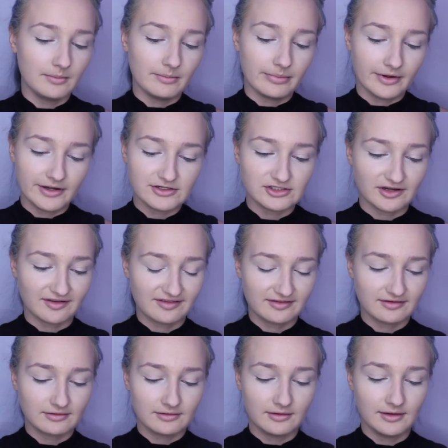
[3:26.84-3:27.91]
but
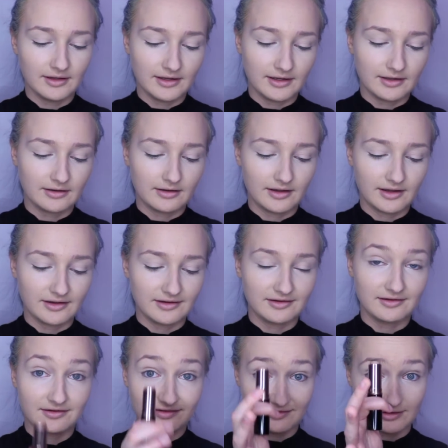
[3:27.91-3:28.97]
just in
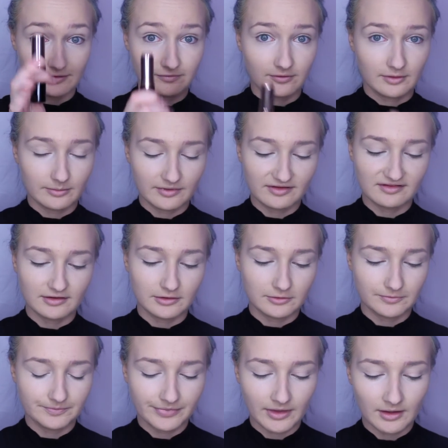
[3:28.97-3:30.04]
a stick form.
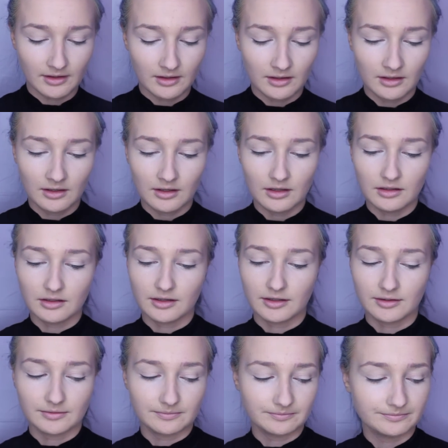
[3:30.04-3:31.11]
So
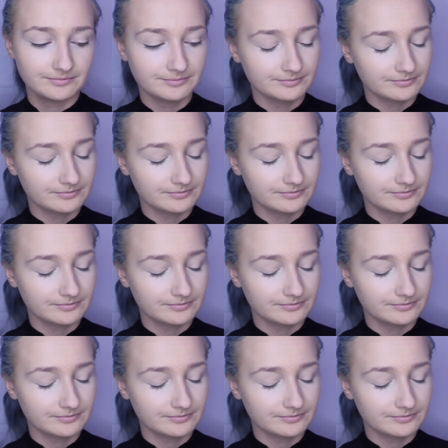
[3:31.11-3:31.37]
I'm